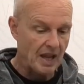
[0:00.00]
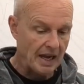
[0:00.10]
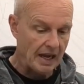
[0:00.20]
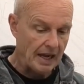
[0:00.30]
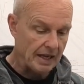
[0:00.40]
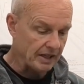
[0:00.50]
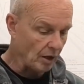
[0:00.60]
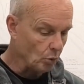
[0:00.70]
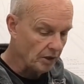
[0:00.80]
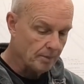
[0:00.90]
and
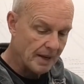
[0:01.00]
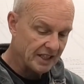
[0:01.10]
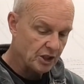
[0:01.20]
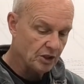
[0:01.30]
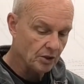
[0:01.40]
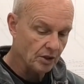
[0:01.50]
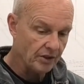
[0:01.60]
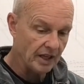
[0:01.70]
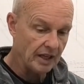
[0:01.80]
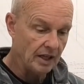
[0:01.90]
I want to make sure
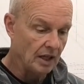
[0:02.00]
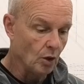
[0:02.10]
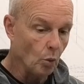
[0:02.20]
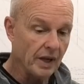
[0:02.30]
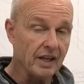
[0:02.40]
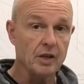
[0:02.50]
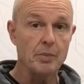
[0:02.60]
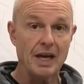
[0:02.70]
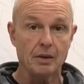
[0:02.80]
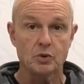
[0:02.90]
that we're going to
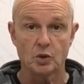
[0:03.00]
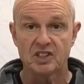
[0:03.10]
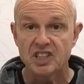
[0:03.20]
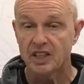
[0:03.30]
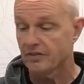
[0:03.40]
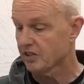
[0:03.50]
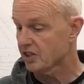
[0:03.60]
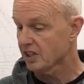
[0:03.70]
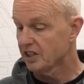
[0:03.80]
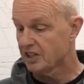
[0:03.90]
be able to achieve the
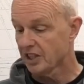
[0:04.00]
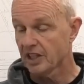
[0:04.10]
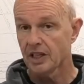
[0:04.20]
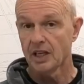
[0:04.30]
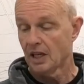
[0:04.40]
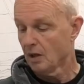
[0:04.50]
CG